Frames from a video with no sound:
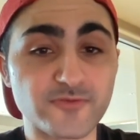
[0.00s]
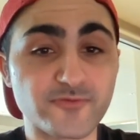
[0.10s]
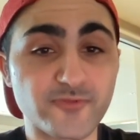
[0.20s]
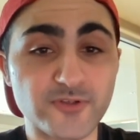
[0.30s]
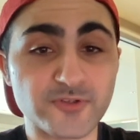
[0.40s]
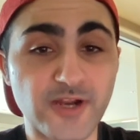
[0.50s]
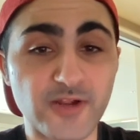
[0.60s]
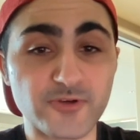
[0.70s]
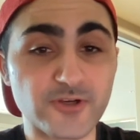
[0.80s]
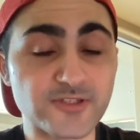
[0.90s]
first
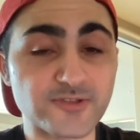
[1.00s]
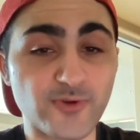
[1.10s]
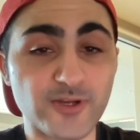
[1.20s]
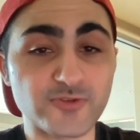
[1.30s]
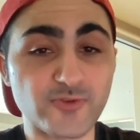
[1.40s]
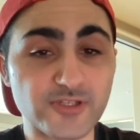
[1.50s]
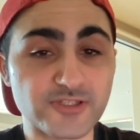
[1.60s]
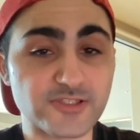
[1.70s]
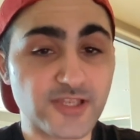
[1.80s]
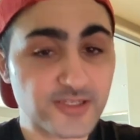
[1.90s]
rounder in
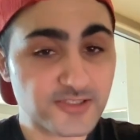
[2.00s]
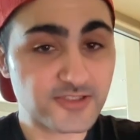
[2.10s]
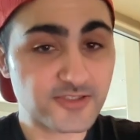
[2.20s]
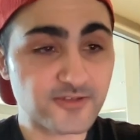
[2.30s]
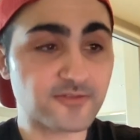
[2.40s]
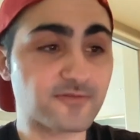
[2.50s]
2026.